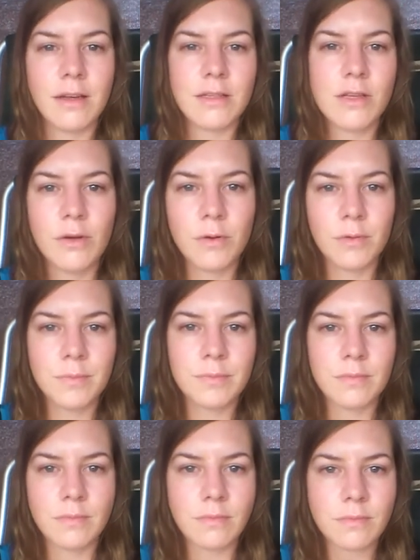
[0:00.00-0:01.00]
So
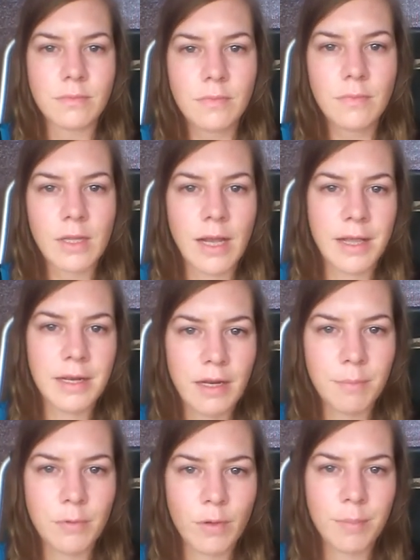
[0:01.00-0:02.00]
I ended
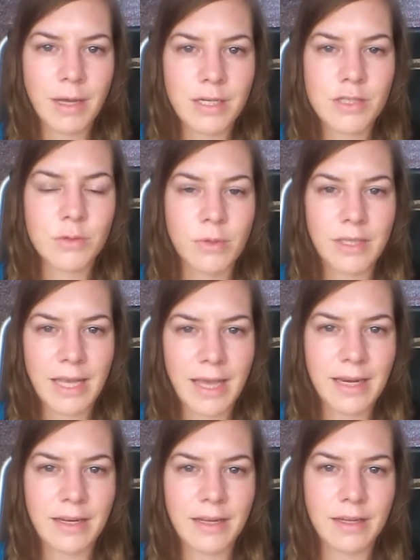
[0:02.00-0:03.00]
up going back to school in
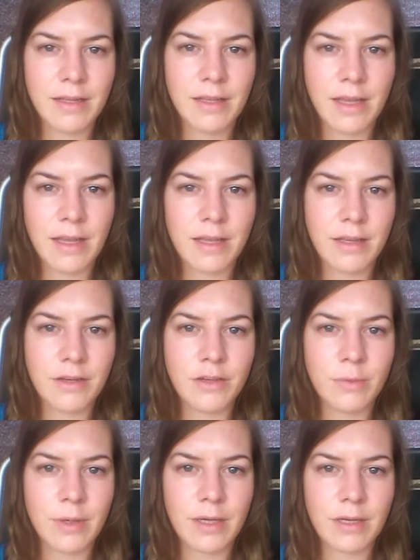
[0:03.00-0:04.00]
Canada and
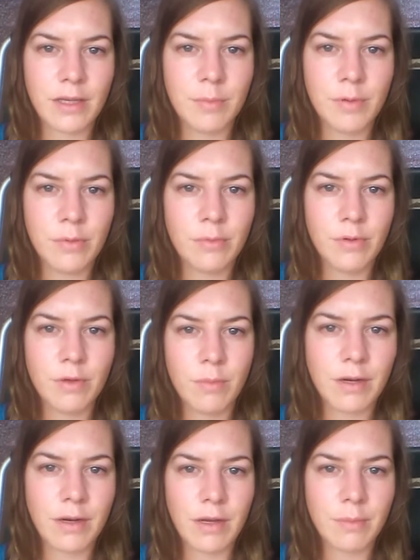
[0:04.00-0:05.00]
doing a commute
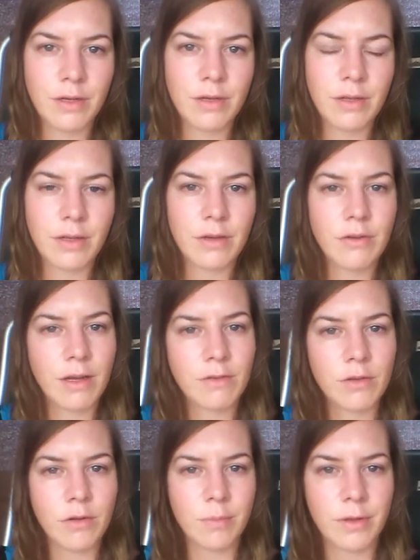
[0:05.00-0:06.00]
where I would
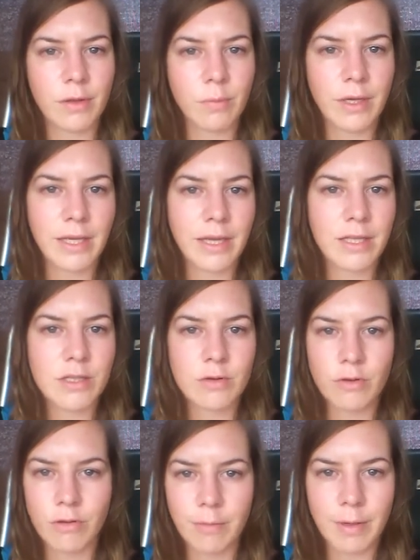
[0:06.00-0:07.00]
travel home on the weekends
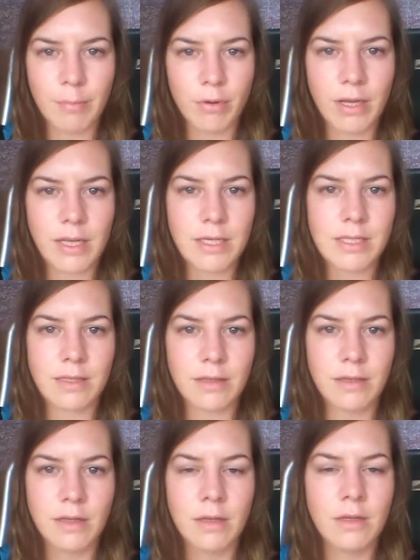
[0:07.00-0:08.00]
or during my breaks, and,